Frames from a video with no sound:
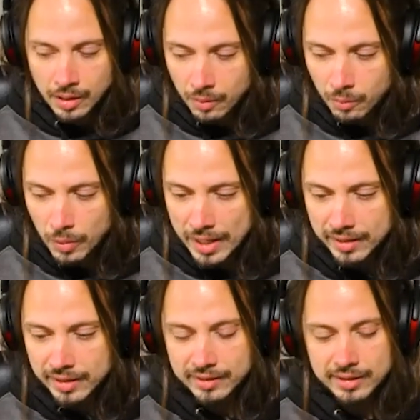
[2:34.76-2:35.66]
when
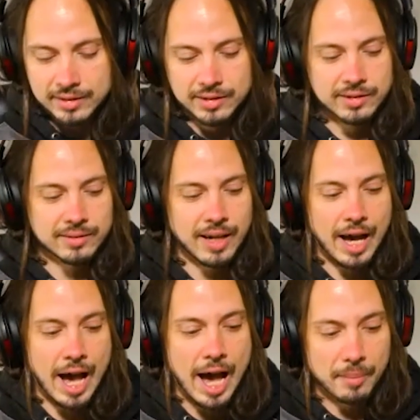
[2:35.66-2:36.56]
did this
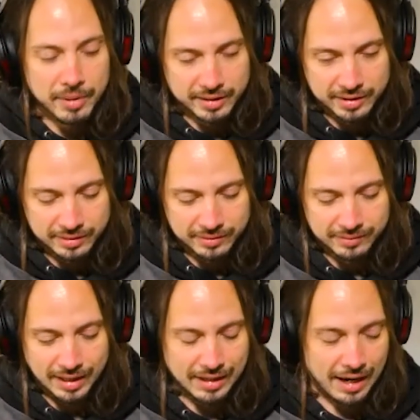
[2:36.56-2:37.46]
habit
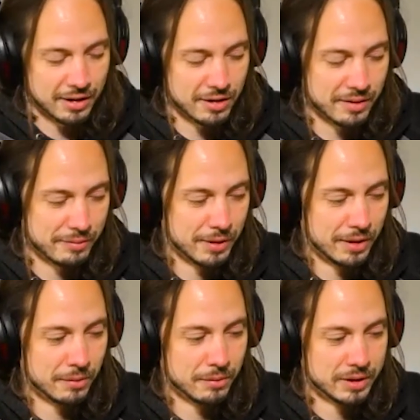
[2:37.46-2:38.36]
and i don't know if we,
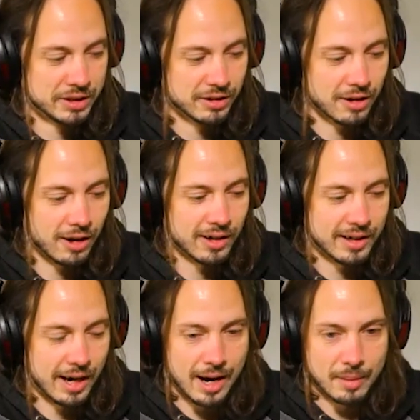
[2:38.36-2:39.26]
we should call it
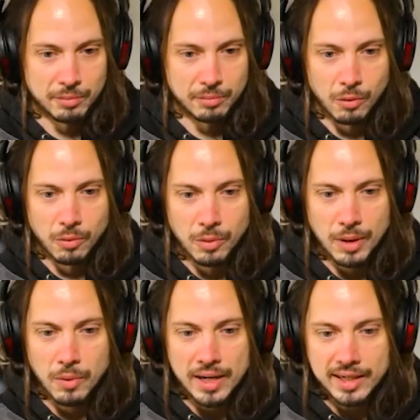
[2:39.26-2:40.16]
a habit but
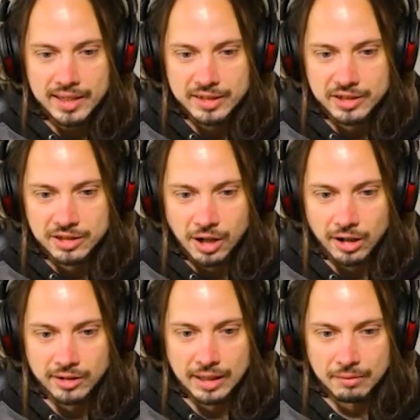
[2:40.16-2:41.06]
when did it
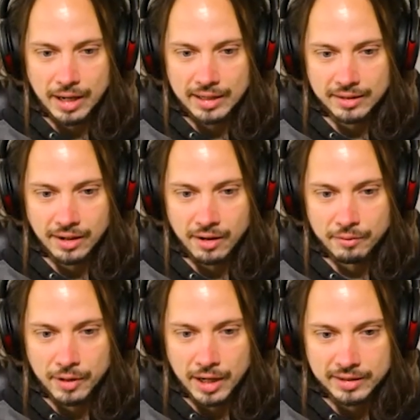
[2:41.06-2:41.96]
start that right
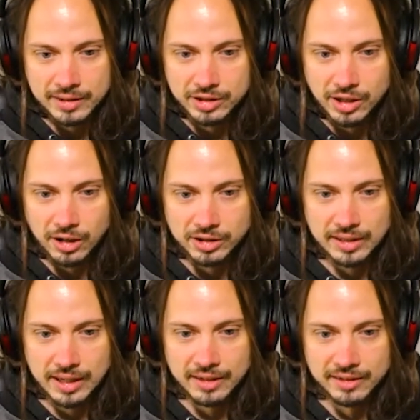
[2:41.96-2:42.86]
of writing songs
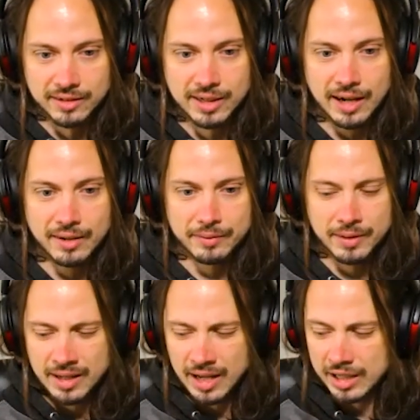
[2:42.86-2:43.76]
and and kind of
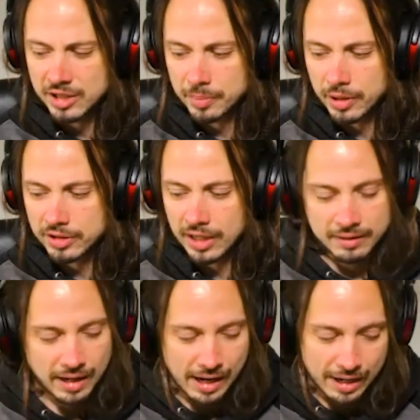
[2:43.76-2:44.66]
i suppose I,
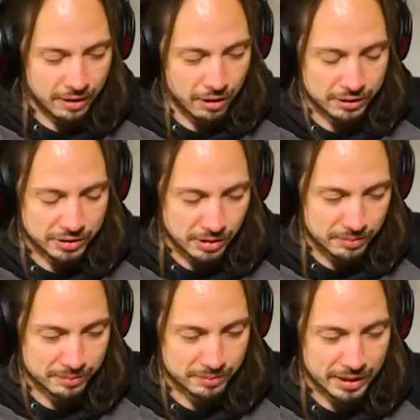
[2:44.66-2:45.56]
I heard
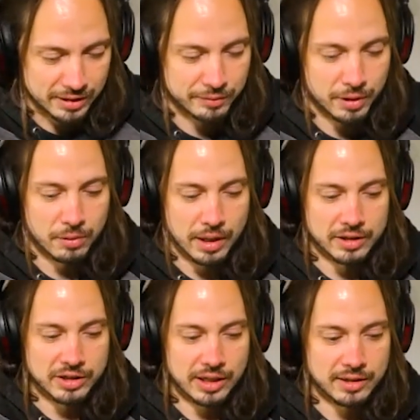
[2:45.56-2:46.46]
some interview where you
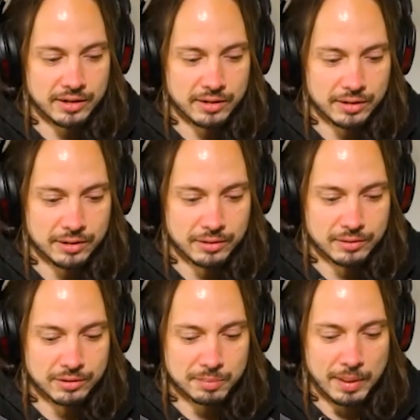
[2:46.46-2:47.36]
said you
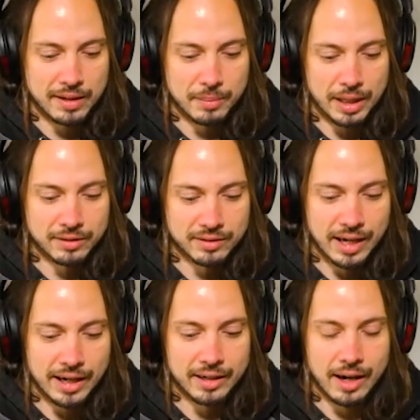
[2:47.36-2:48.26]
you spend about
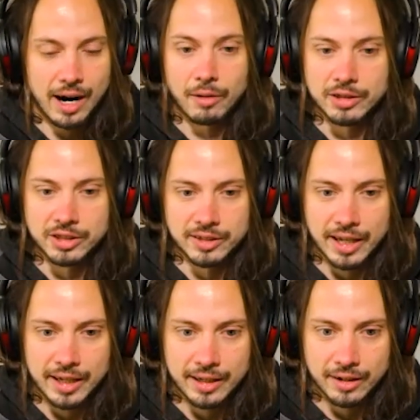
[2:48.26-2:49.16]
nine hours a
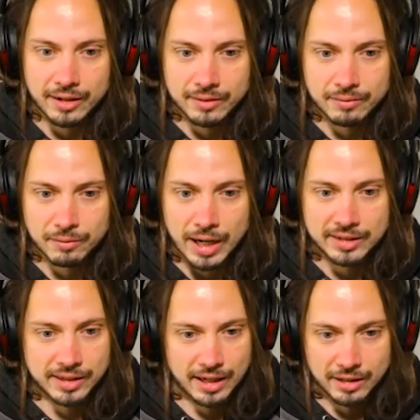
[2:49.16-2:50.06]
day
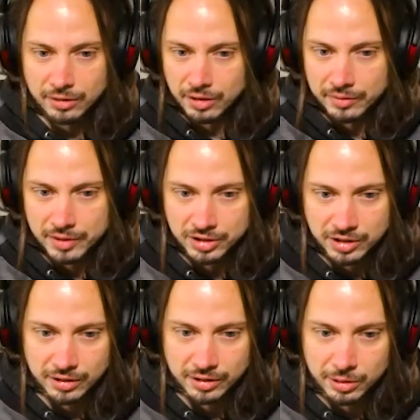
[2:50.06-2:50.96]
writing i don't know if you
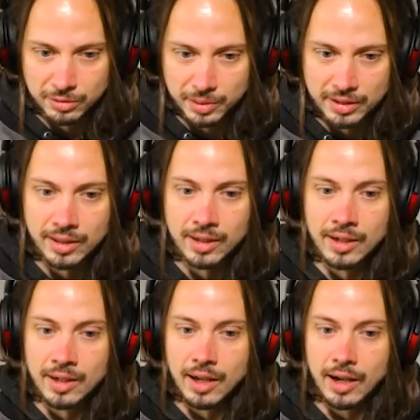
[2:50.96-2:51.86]
still do but
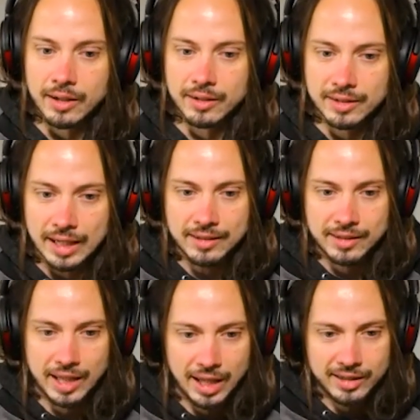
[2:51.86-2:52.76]
uh,
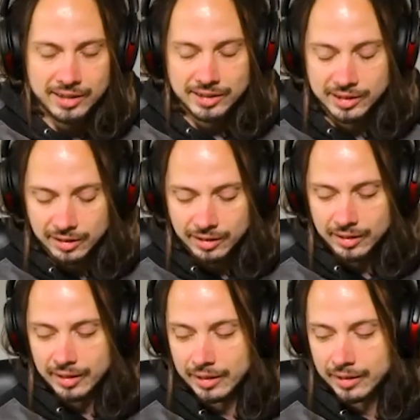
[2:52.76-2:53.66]
that
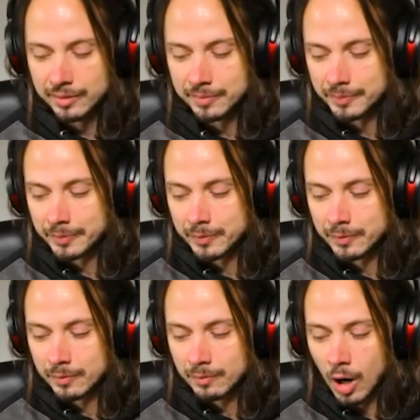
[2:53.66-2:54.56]
diligently
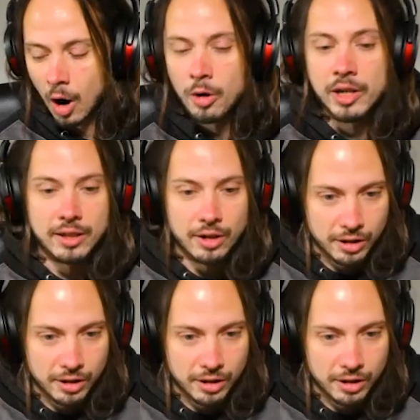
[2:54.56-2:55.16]
honing your